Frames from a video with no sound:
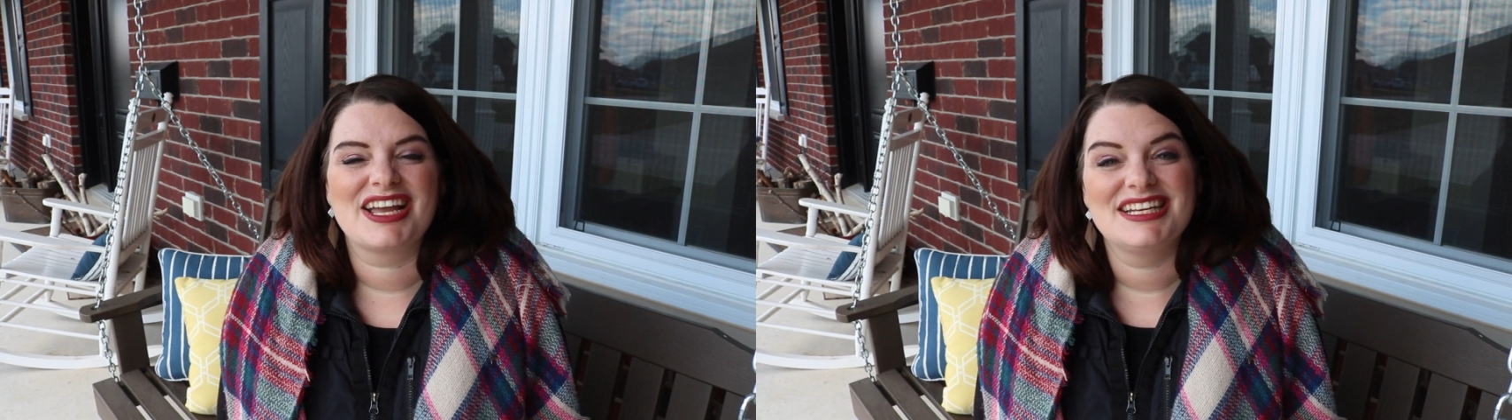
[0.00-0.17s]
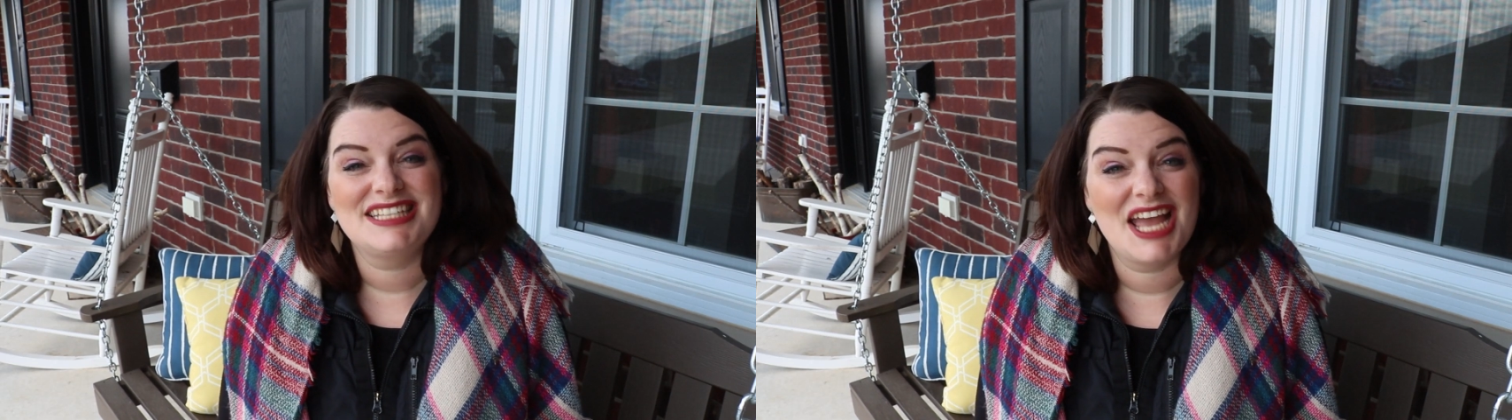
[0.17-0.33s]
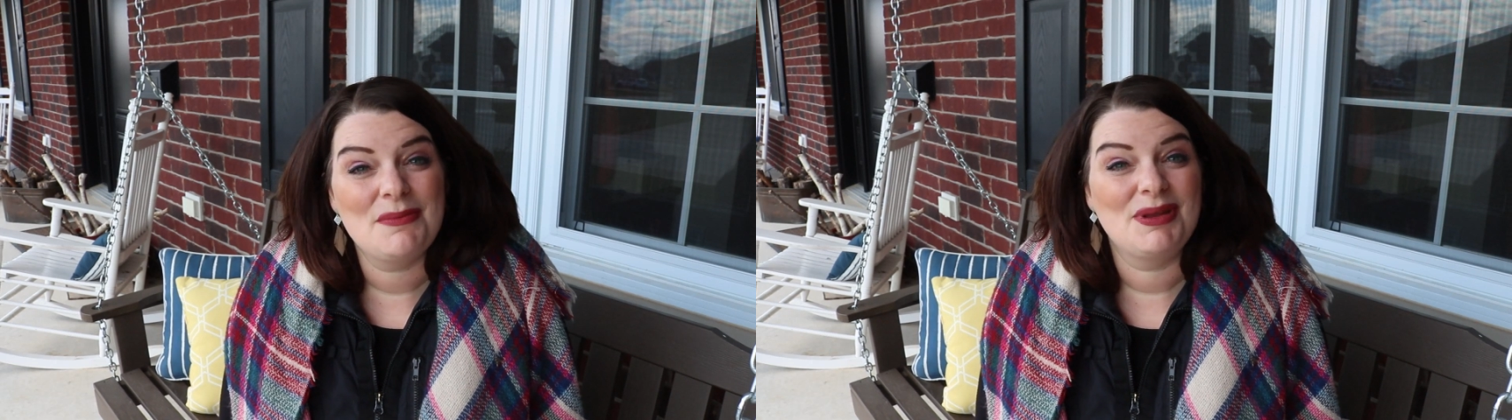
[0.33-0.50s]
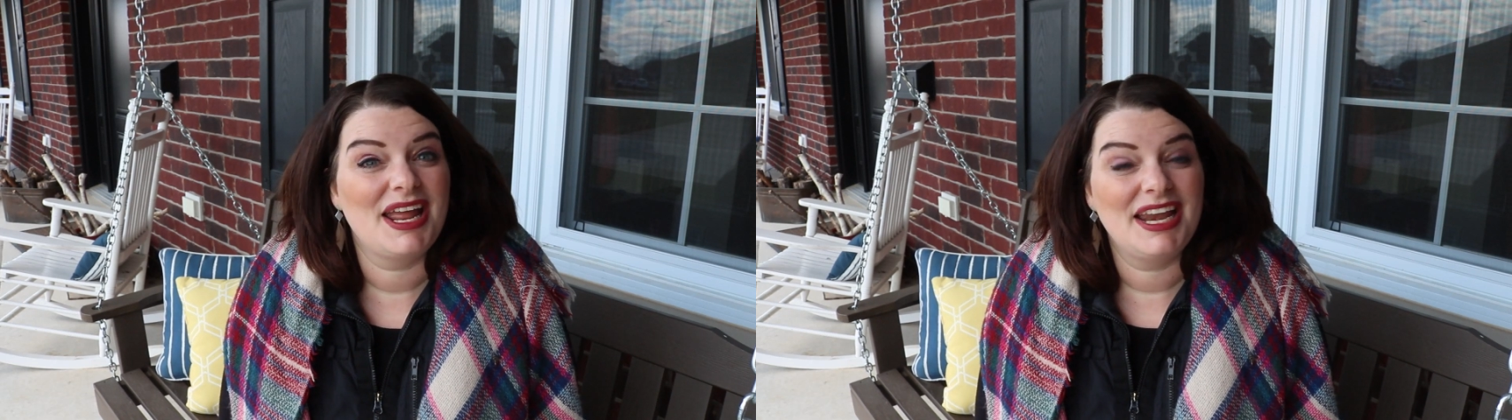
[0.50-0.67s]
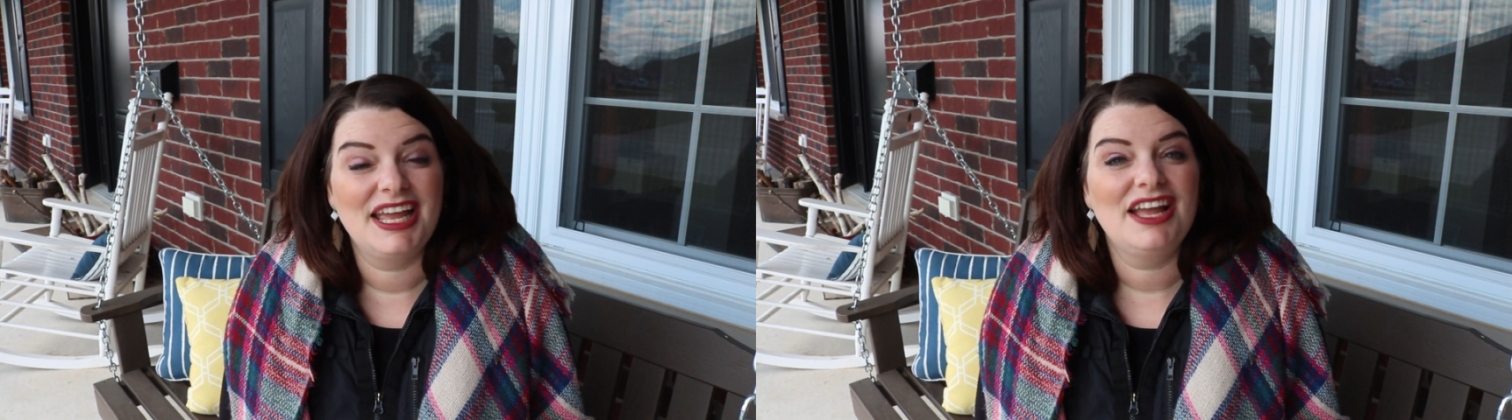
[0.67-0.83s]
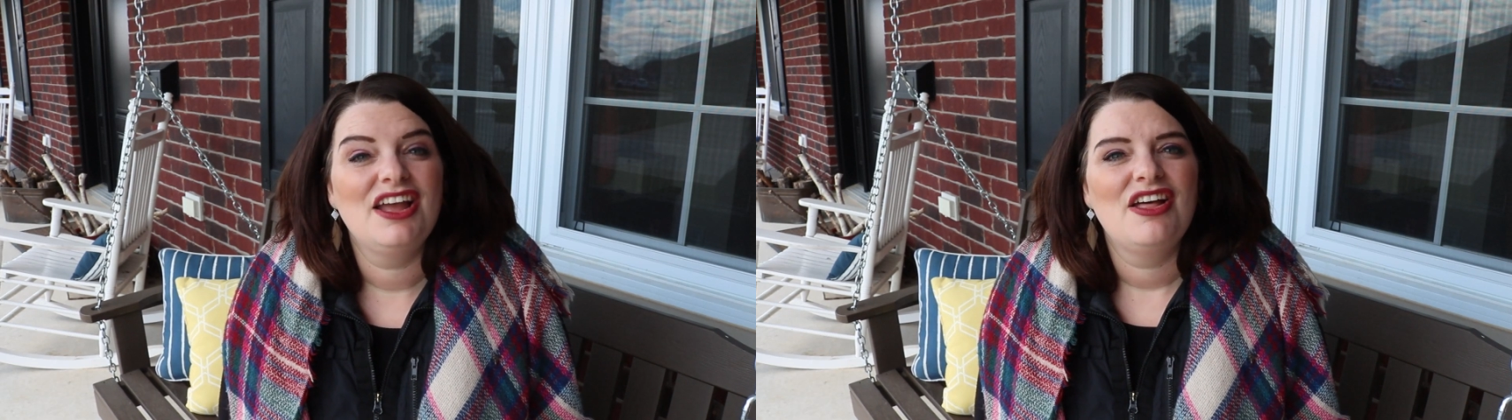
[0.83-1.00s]

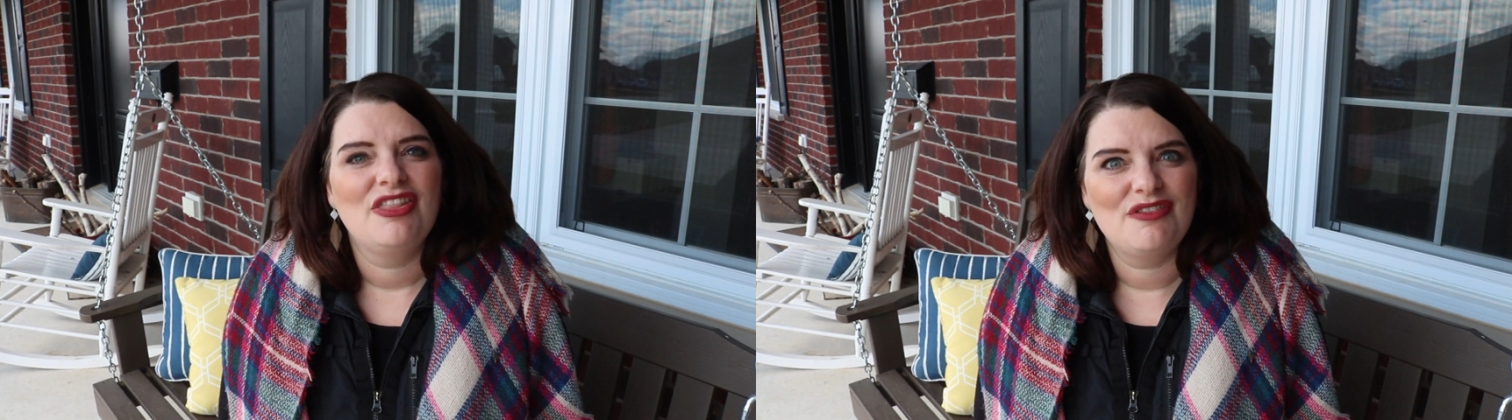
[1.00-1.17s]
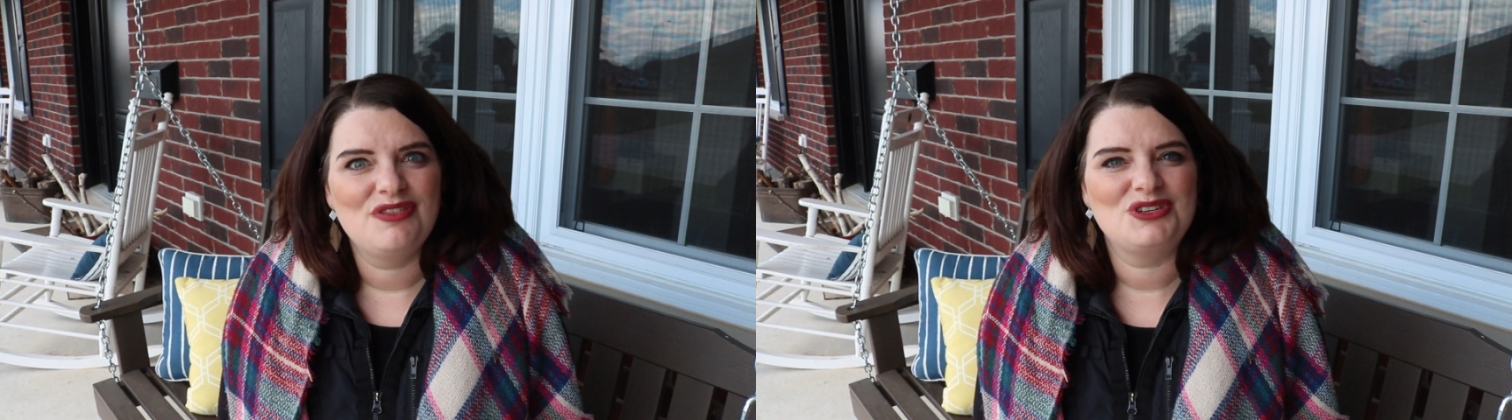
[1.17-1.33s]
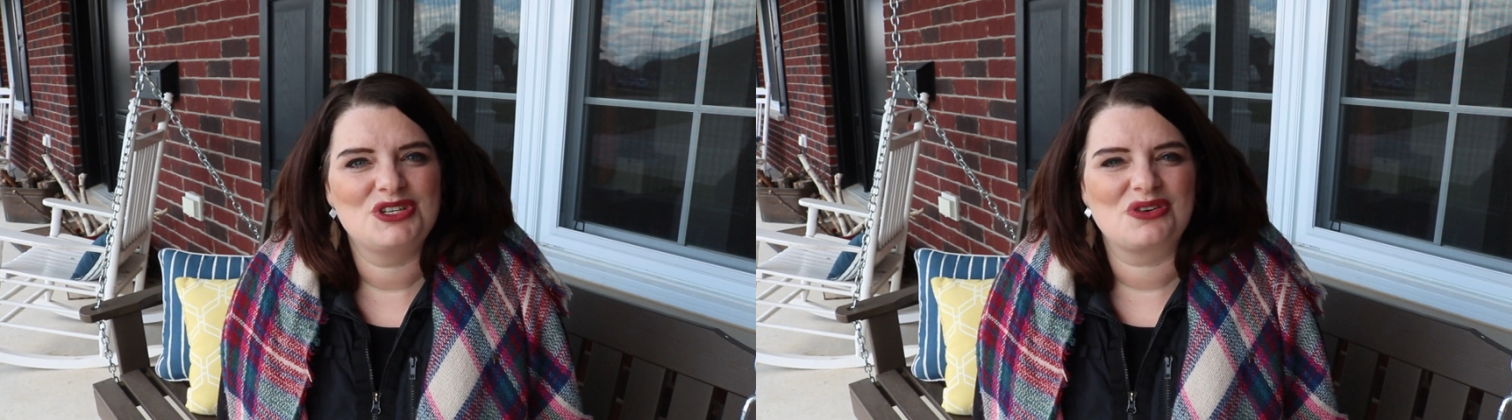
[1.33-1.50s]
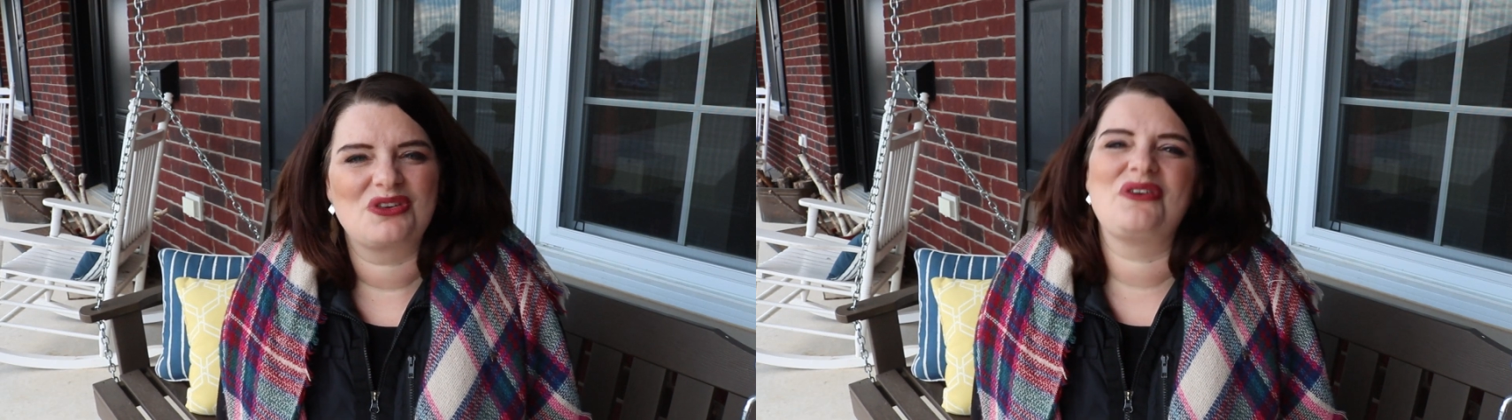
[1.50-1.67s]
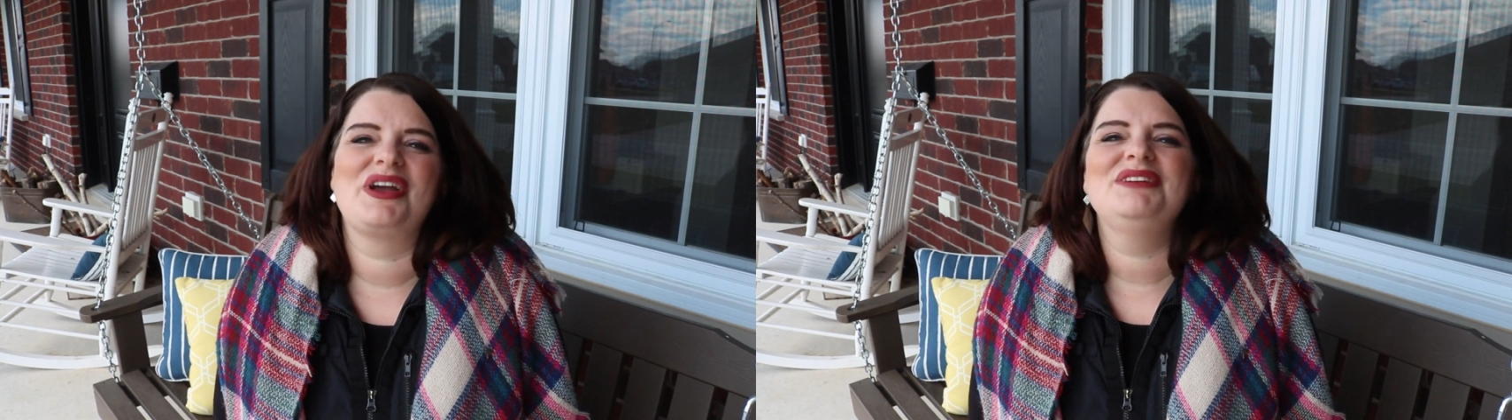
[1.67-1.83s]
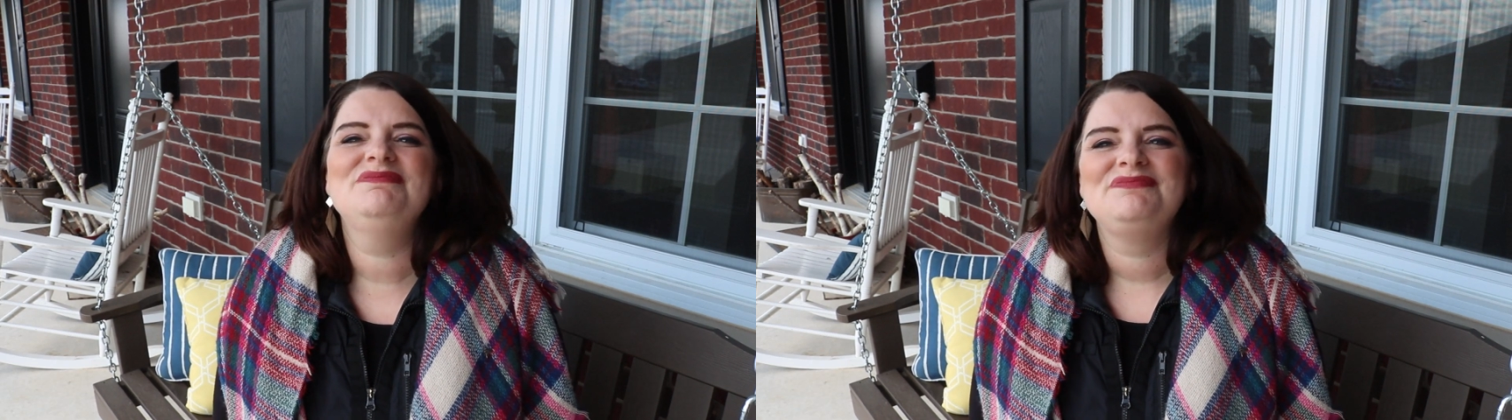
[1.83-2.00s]
contaminating the food you're
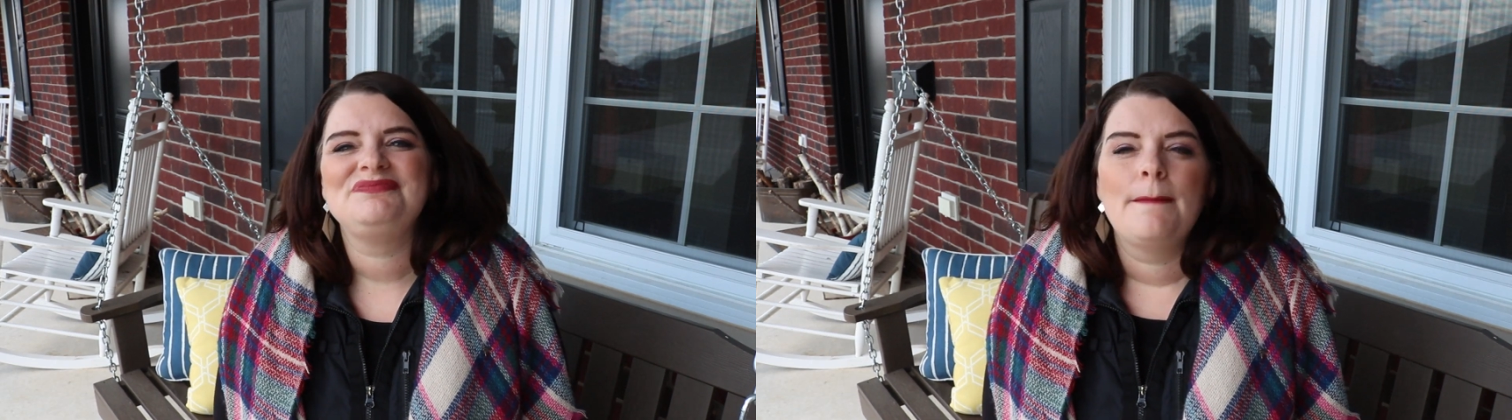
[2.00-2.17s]
growing.